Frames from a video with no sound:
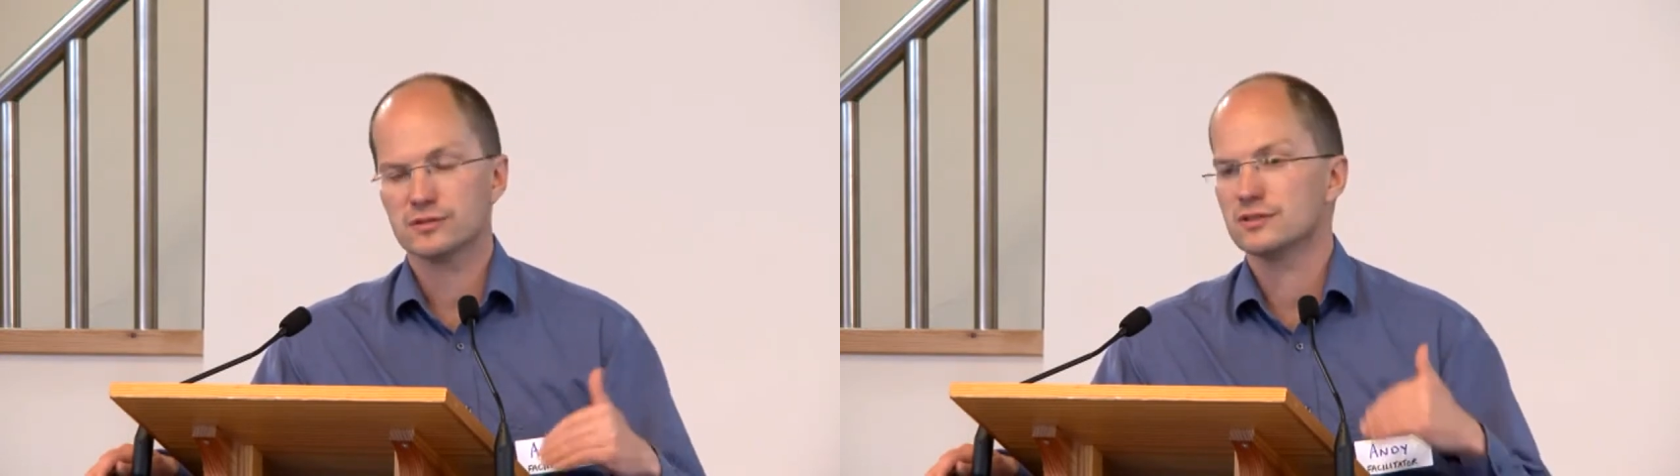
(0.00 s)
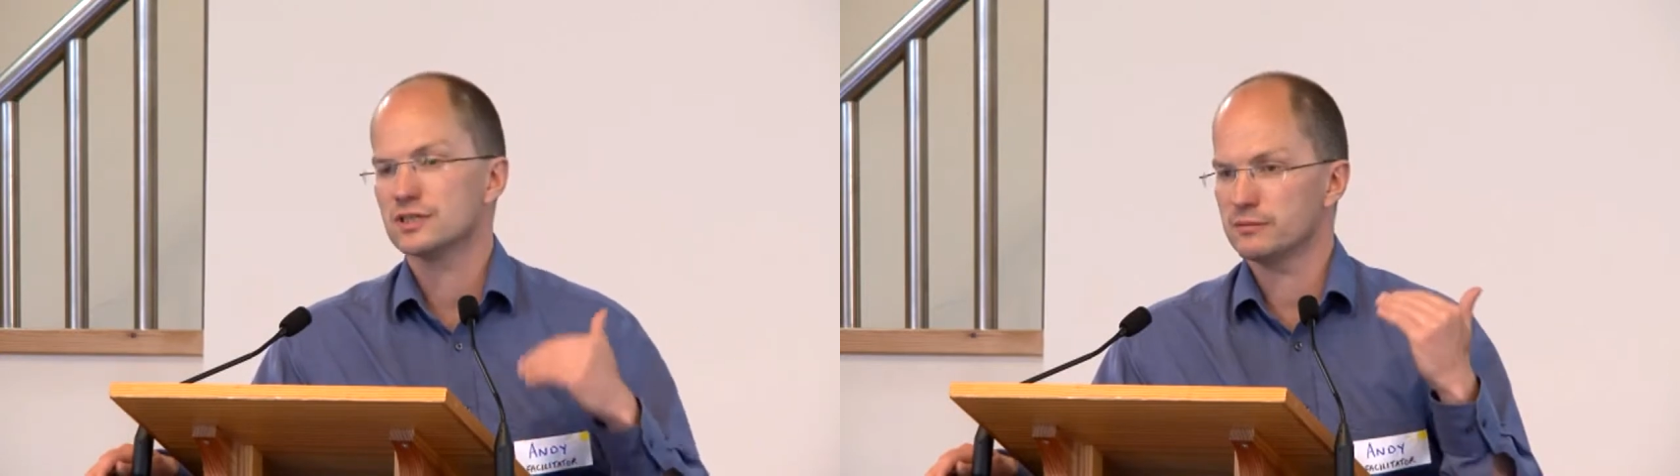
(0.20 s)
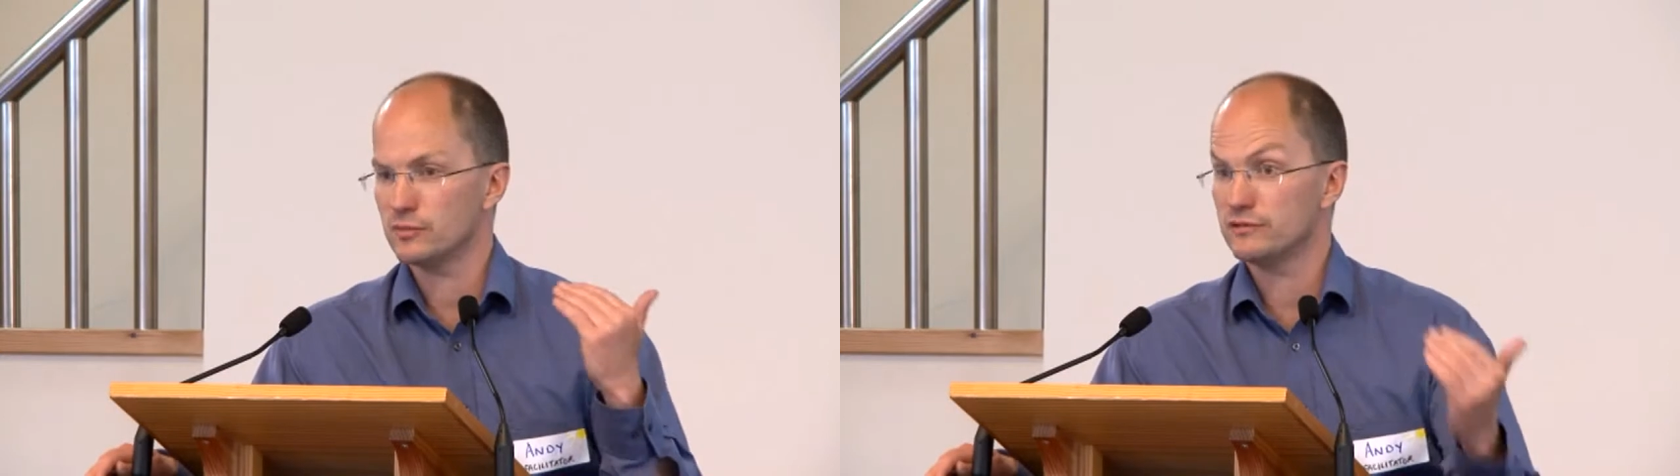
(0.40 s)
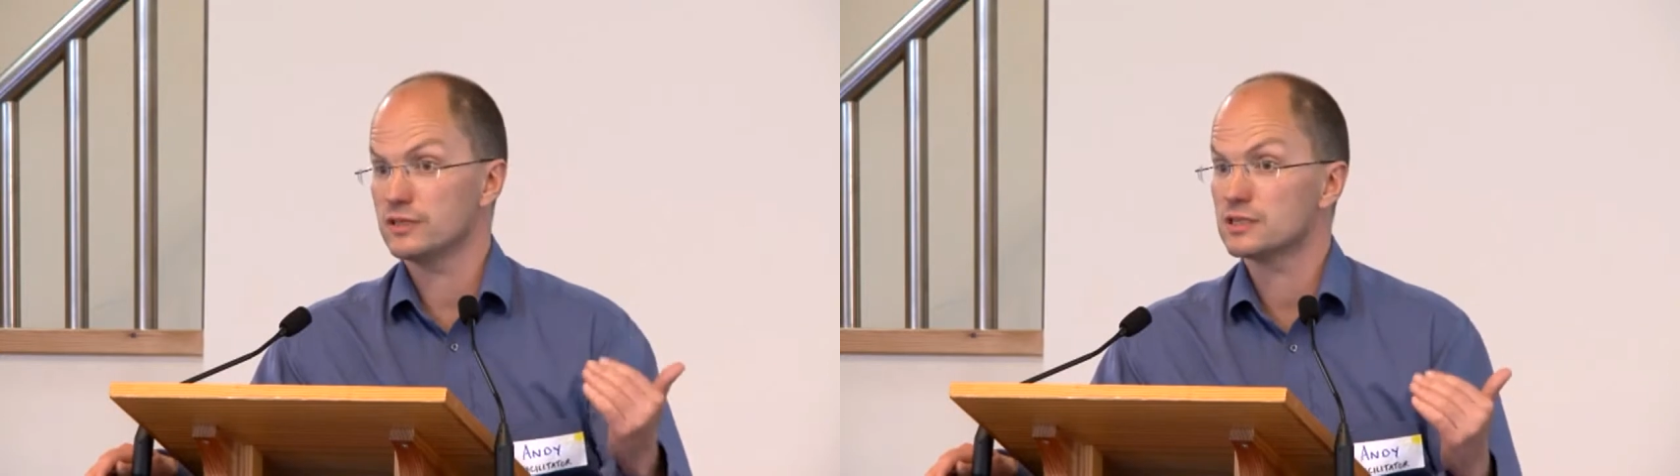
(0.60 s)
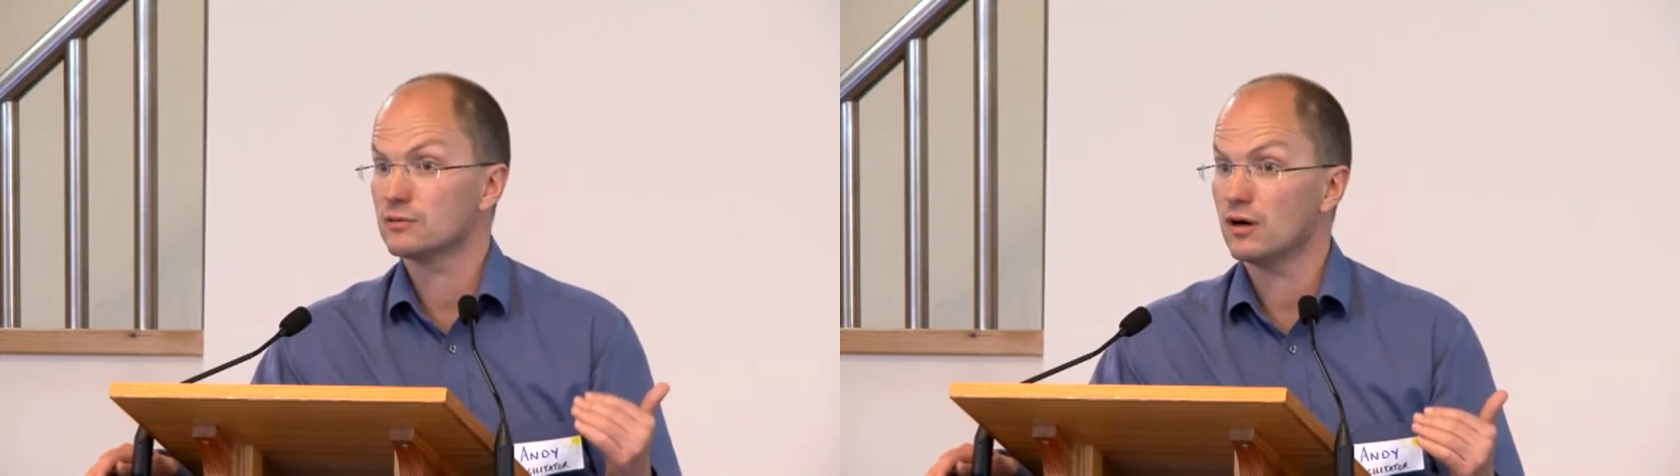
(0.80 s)
so she moved
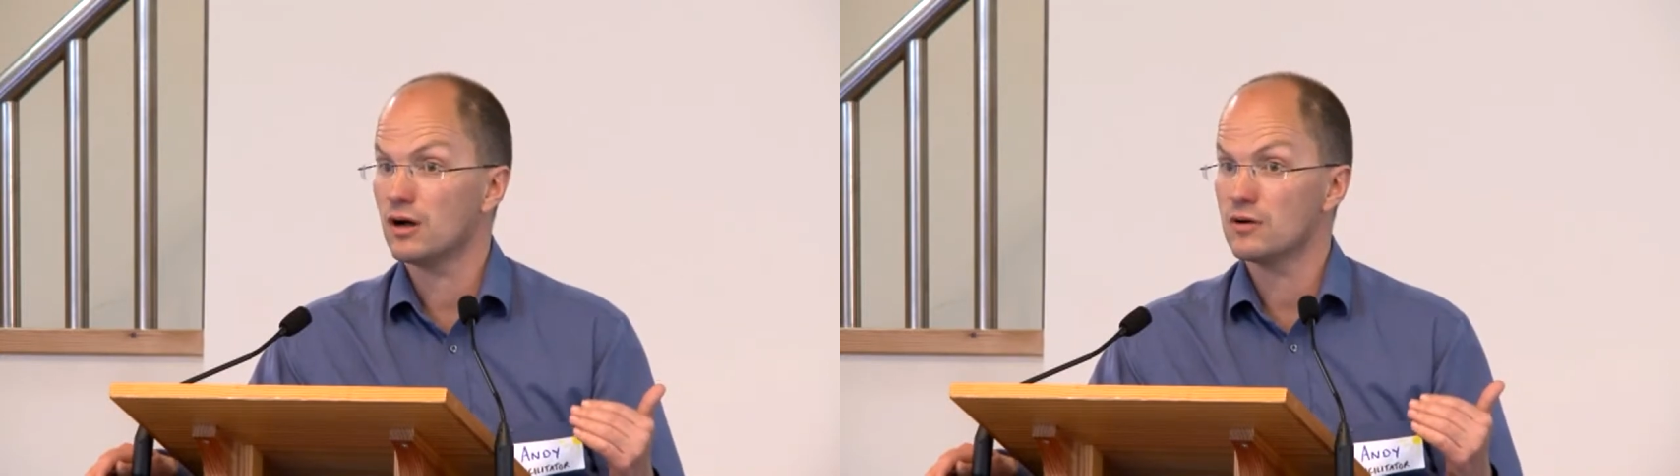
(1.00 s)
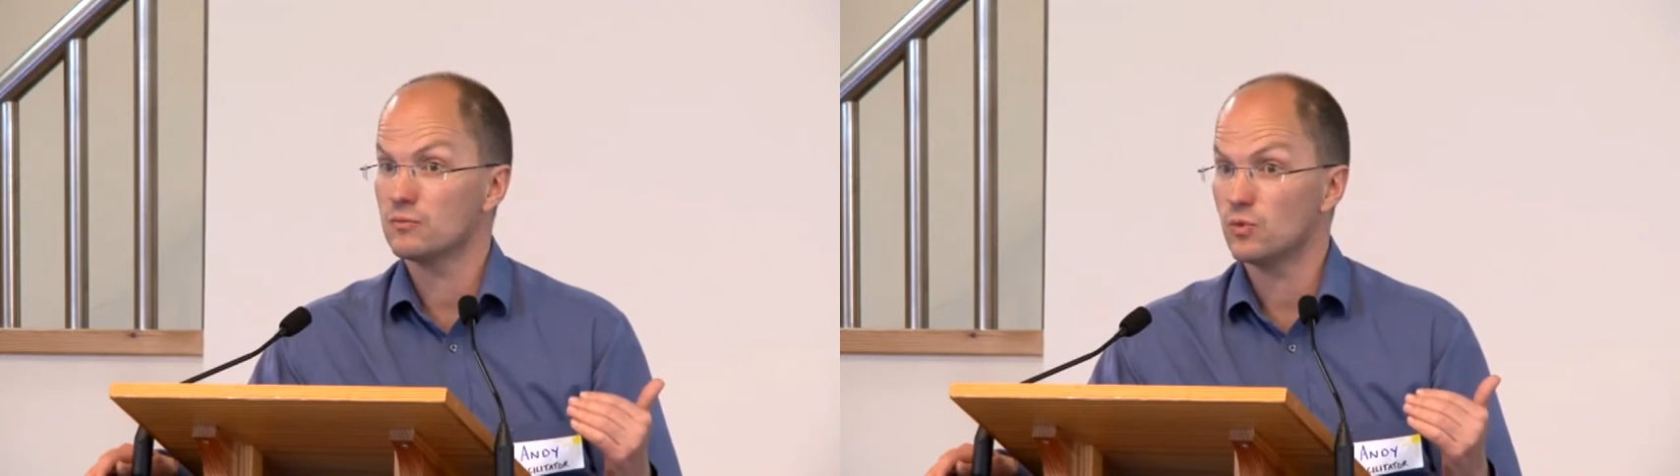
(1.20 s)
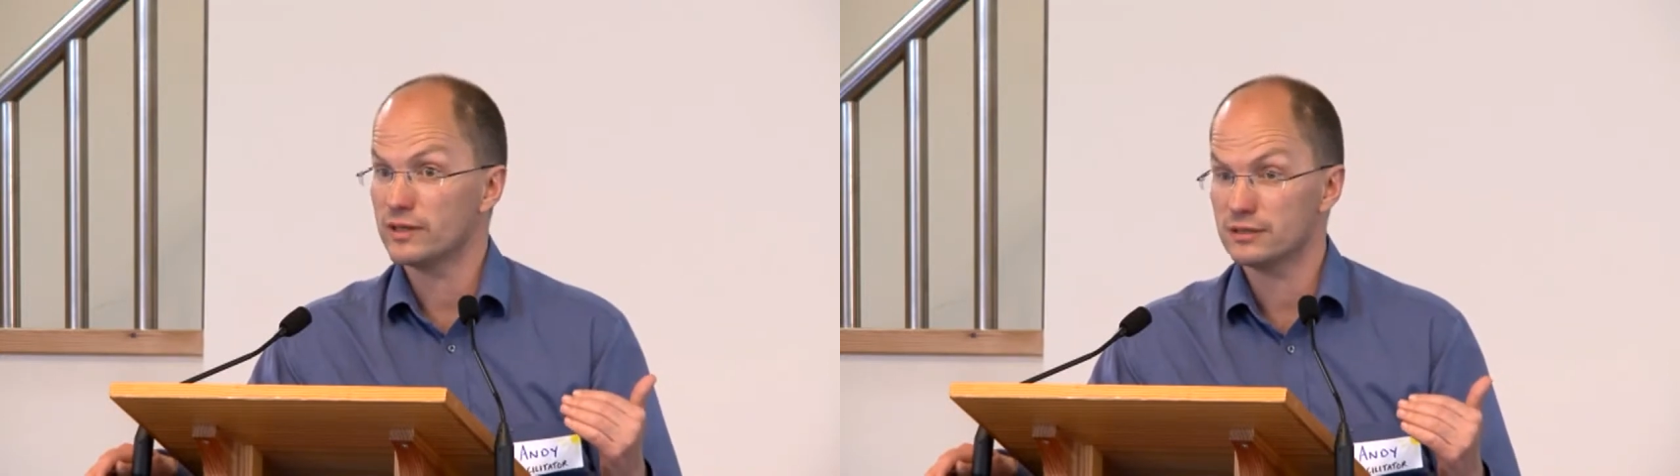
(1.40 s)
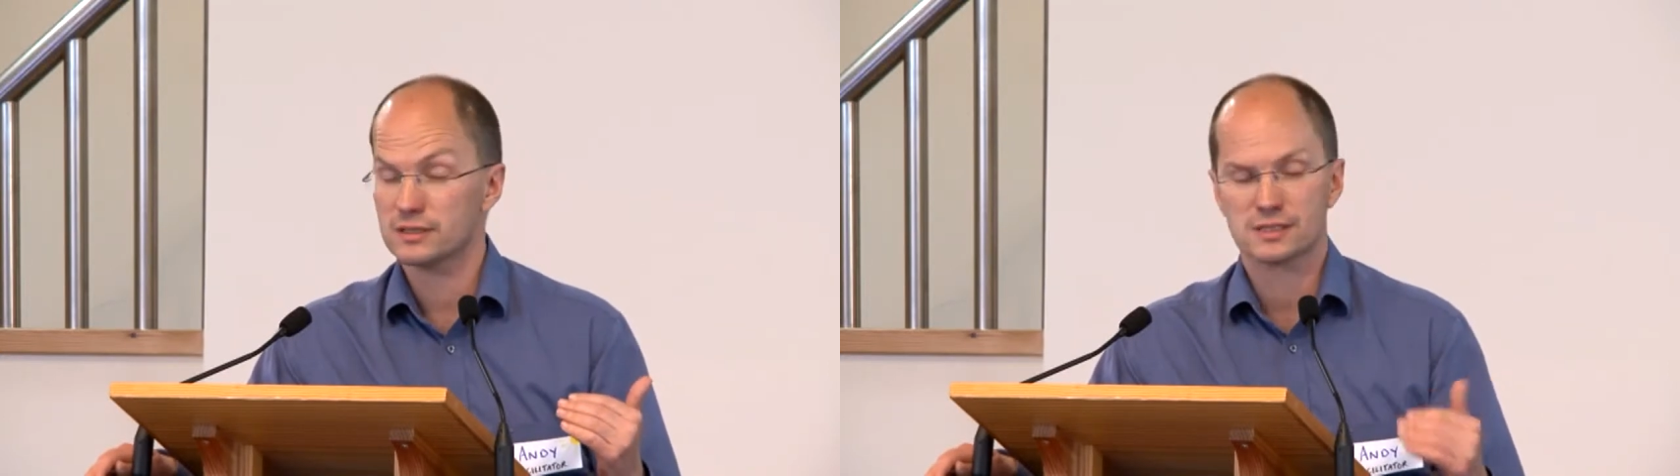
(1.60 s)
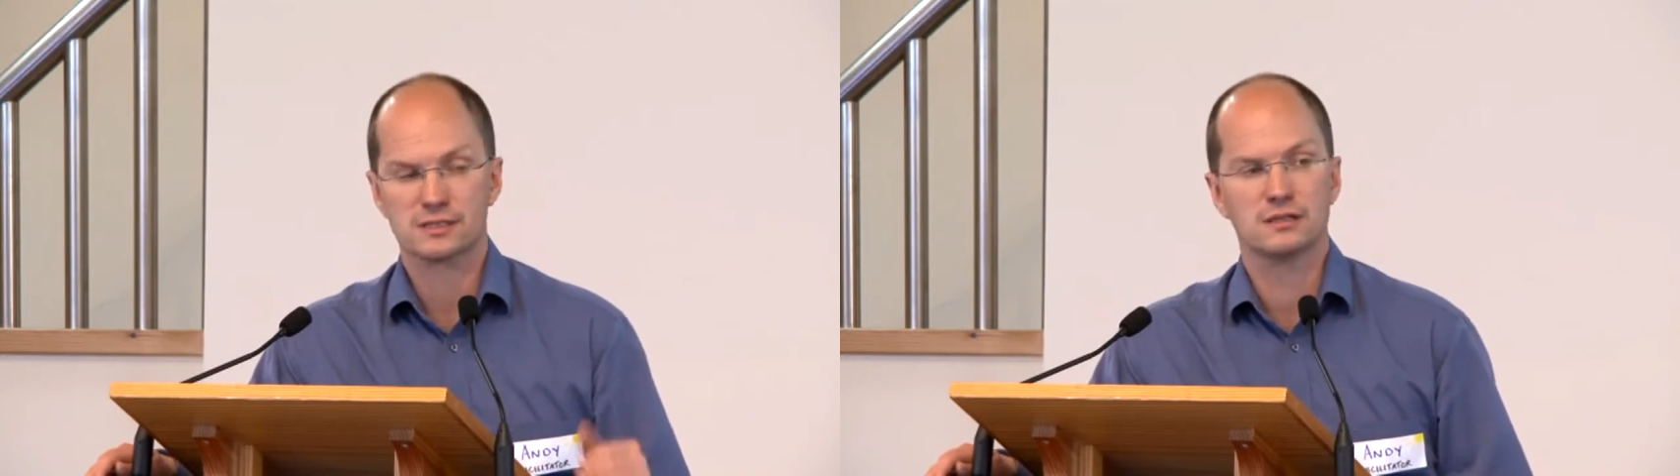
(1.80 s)
into our home with
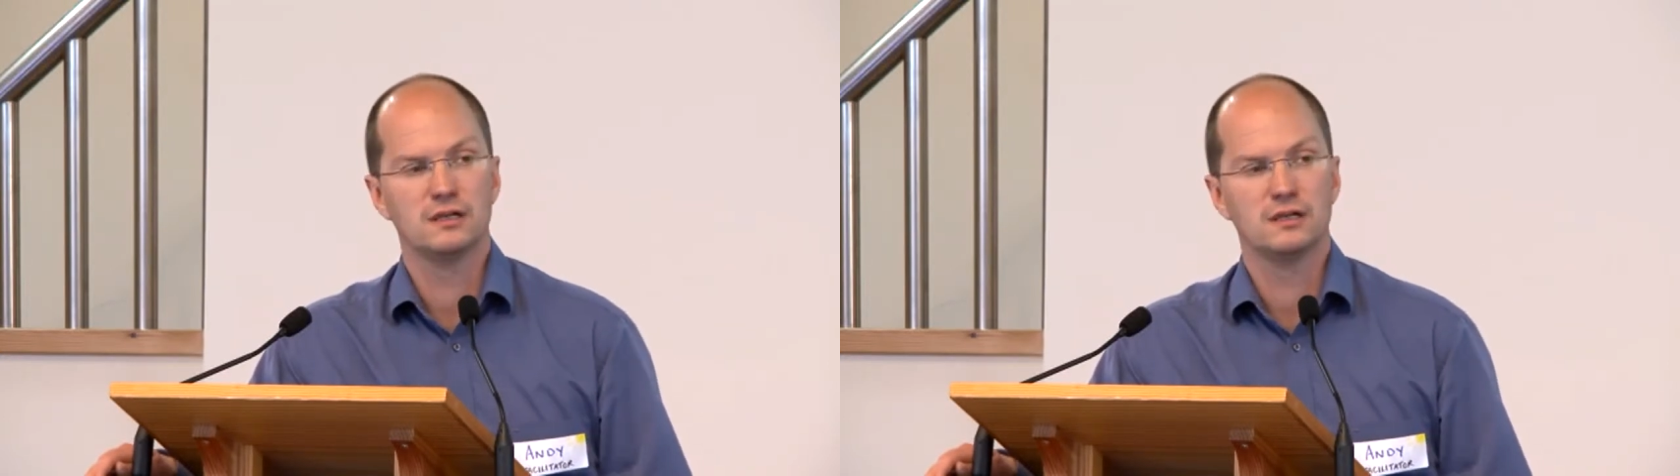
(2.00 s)
us.